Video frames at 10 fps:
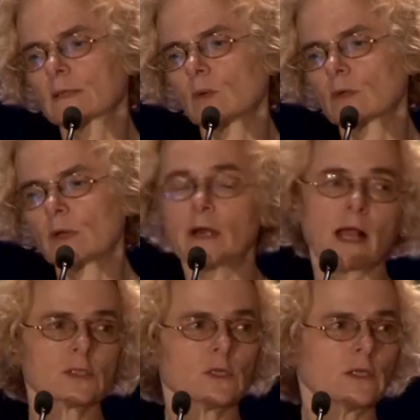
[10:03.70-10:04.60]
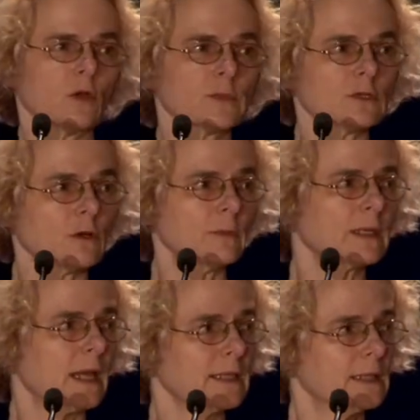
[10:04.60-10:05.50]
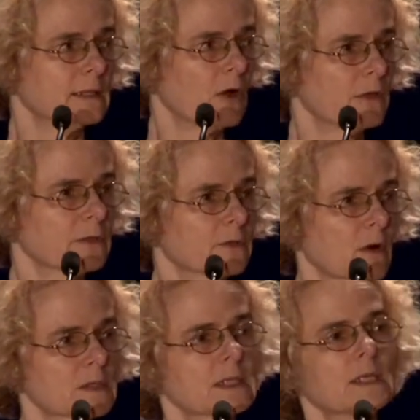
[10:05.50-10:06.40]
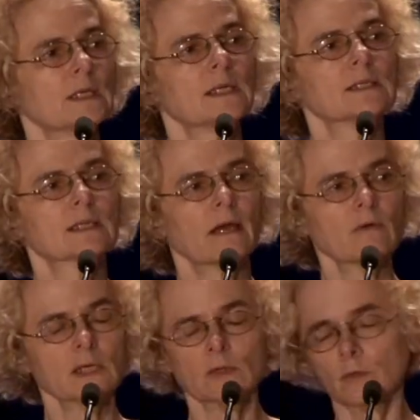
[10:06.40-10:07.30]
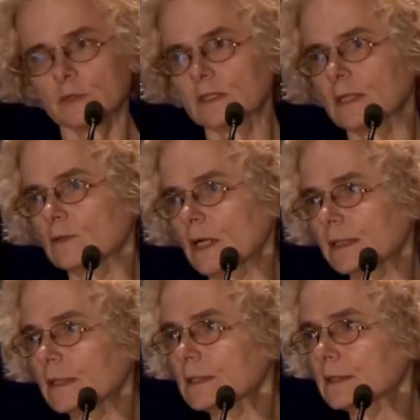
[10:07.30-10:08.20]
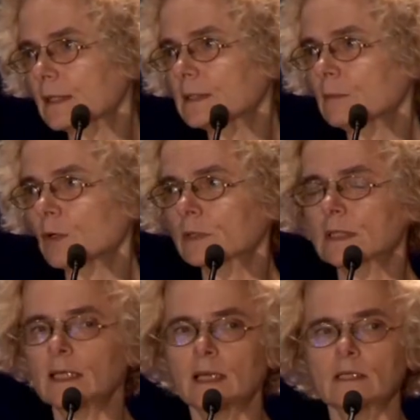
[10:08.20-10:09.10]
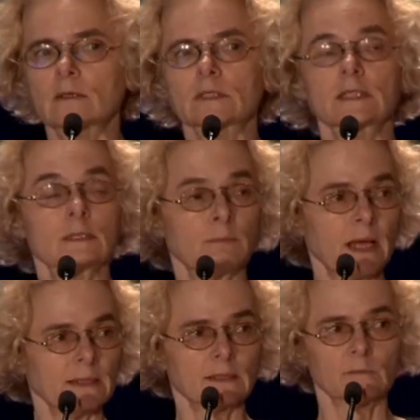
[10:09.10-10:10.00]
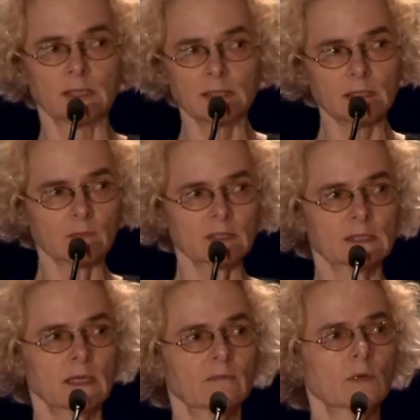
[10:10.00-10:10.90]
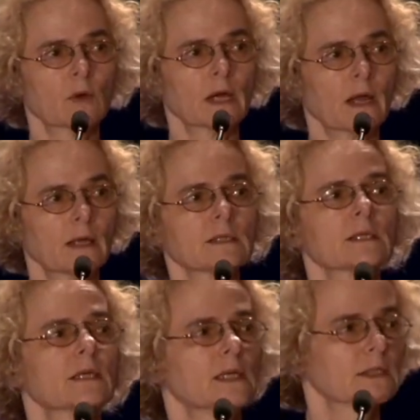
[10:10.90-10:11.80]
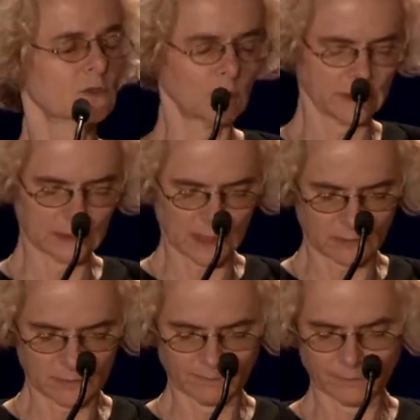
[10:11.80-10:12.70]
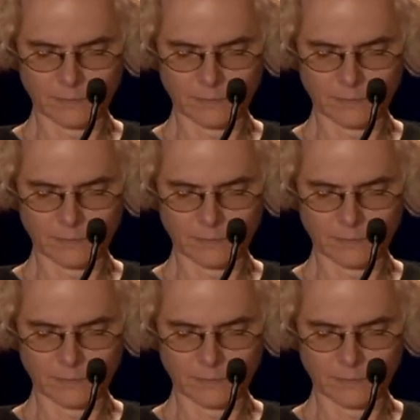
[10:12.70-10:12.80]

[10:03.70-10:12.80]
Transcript: that what we are actually observing, like in the other drugs, is heroin use in the United States among teenagers, despite it being increasing everywhere else, is going down.